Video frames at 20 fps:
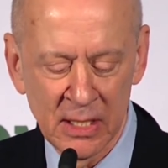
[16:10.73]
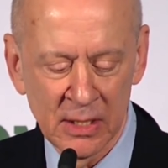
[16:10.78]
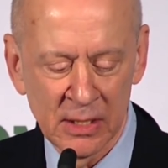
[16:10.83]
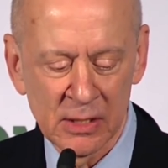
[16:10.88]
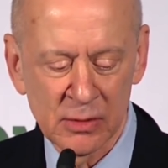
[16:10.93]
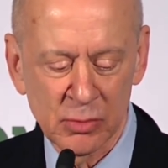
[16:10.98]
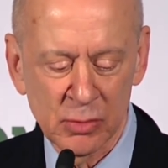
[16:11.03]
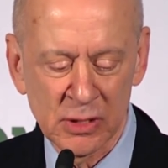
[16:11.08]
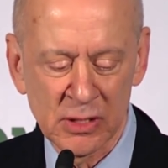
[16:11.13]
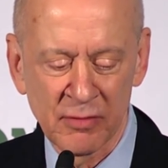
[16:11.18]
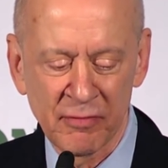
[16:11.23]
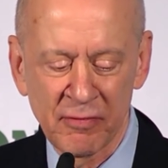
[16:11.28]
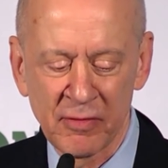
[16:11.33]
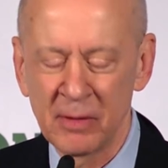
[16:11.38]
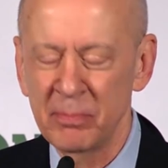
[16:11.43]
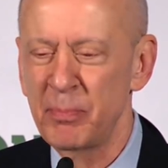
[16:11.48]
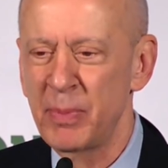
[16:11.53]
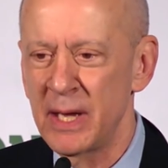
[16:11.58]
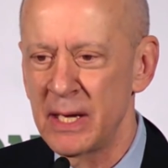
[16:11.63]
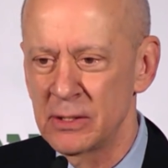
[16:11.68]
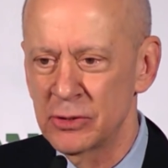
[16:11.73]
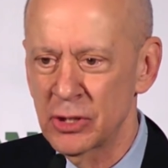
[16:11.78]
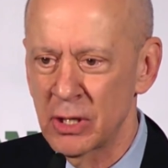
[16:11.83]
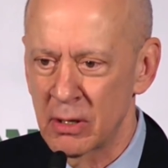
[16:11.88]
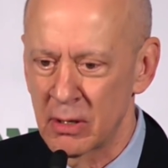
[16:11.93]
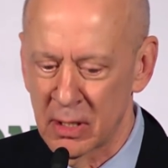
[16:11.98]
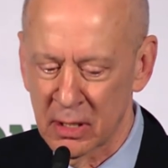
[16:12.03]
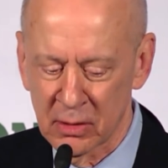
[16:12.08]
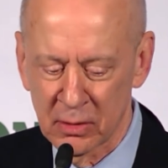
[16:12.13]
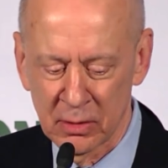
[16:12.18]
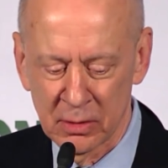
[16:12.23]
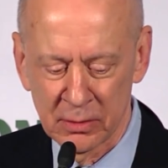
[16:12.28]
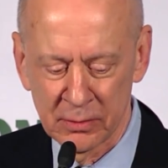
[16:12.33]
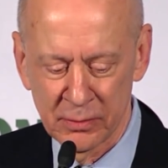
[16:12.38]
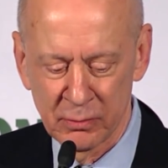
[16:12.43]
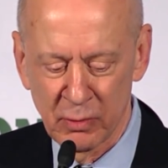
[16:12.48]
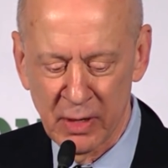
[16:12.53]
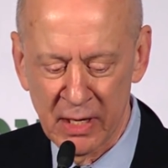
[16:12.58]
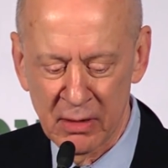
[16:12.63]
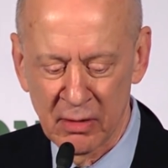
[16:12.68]
This was a front page
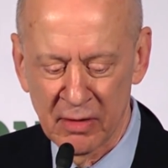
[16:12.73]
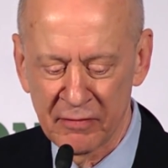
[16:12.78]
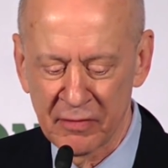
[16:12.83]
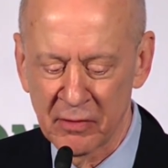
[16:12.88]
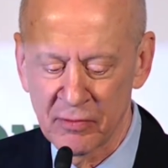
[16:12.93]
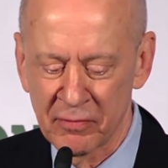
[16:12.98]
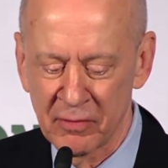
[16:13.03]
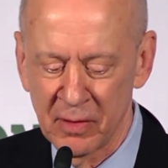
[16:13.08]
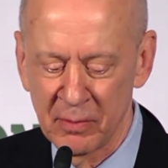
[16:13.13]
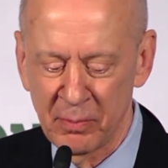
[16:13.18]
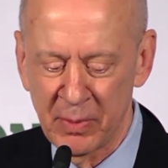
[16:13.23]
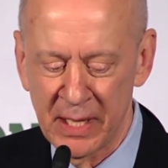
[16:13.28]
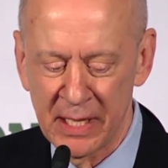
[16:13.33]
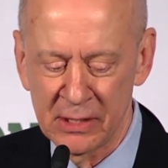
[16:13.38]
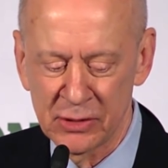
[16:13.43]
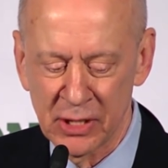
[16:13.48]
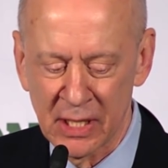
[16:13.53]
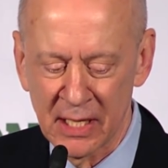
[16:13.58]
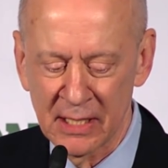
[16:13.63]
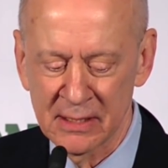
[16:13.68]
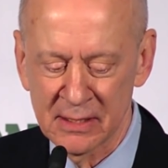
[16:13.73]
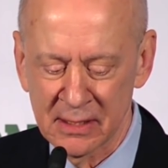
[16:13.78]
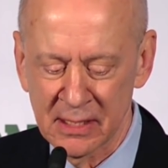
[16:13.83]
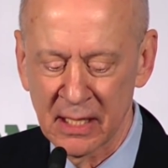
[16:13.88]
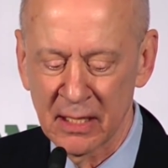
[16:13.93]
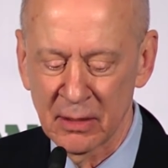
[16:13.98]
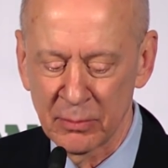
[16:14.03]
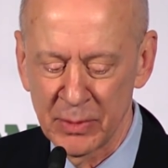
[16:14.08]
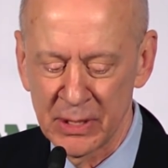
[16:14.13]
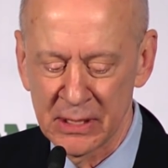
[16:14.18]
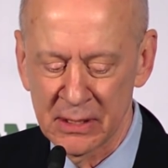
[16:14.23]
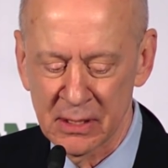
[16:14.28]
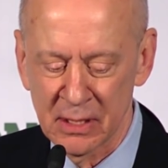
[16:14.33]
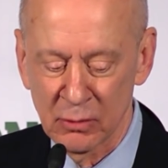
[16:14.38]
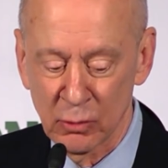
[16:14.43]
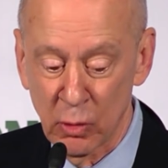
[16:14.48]
article, ran off the front page on settlements,